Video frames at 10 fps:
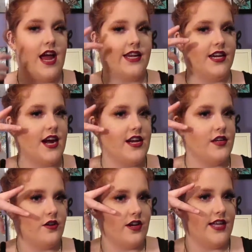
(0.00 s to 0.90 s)
and it kind of
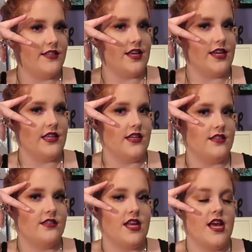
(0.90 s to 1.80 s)
creates like this,